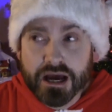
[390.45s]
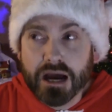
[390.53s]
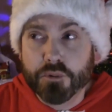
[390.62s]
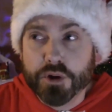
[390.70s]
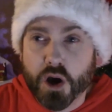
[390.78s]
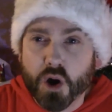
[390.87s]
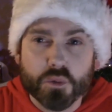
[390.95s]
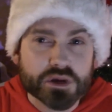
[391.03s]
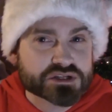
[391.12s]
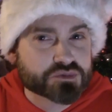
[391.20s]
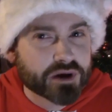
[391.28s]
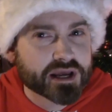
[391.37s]
I would
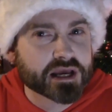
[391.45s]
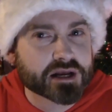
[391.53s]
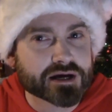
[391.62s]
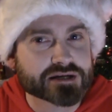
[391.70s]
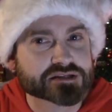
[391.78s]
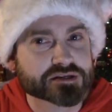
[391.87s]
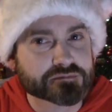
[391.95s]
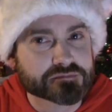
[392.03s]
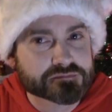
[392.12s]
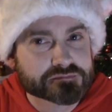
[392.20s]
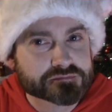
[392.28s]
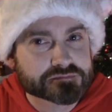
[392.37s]
always recognize him,
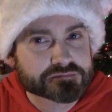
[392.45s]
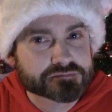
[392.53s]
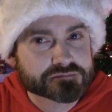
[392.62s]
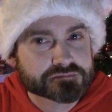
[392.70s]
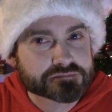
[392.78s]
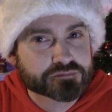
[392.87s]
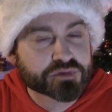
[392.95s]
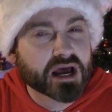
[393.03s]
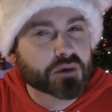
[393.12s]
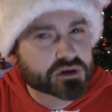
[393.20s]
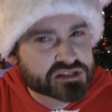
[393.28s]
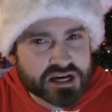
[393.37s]
but
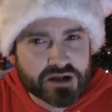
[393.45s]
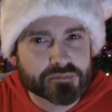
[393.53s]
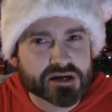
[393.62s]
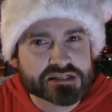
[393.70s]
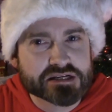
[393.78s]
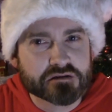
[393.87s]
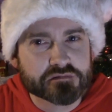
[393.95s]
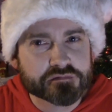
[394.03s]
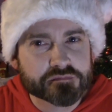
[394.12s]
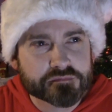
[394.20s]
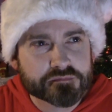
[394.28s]
I would tell myself,